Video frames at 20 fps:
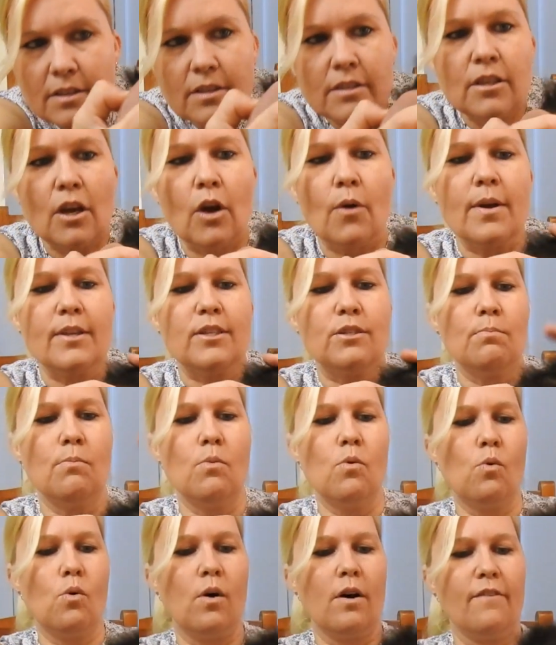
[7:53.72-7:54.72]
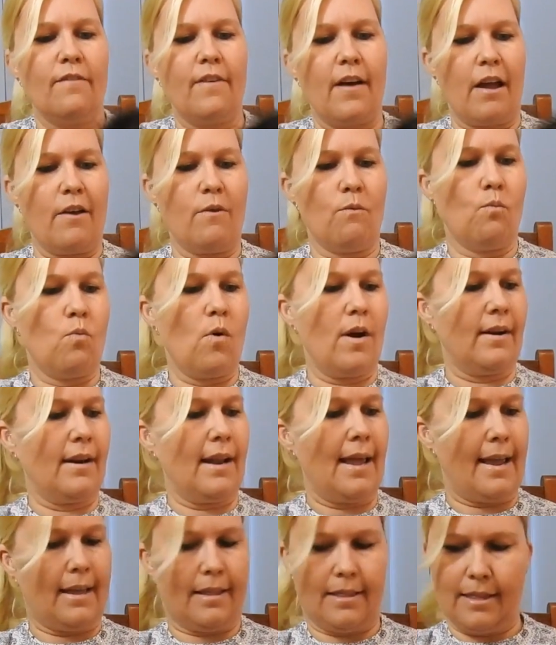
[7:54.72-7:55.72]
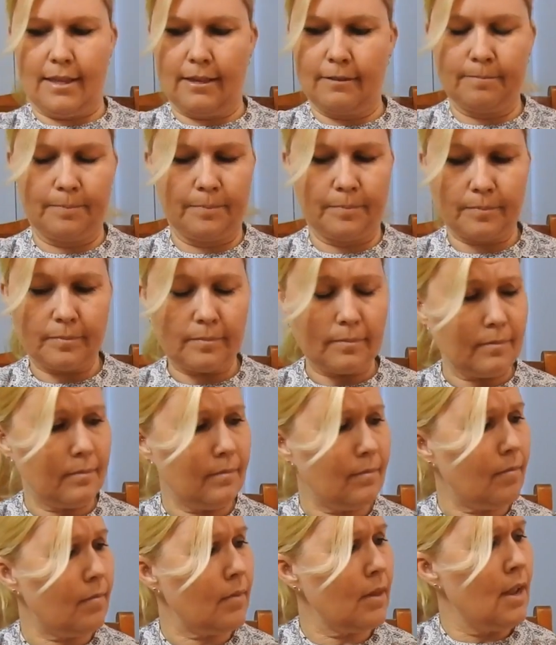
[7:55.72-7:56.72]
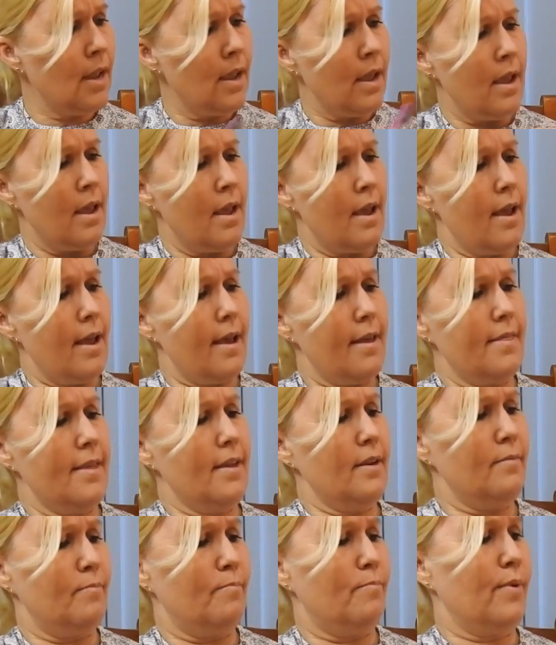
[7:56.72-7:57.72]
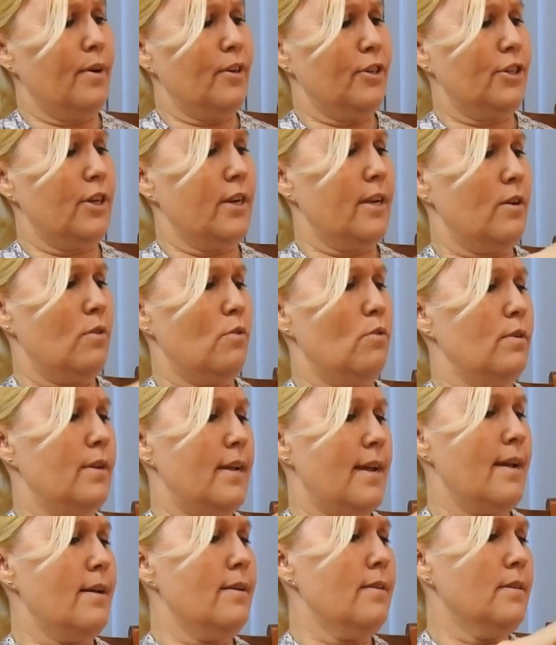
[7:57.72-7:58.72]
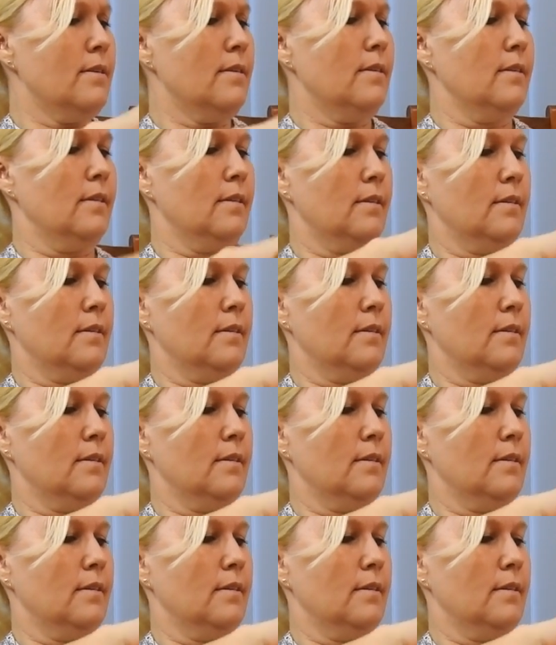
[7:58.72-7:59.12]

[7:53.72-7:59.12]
so it's more of a one length, and then brushing it all down,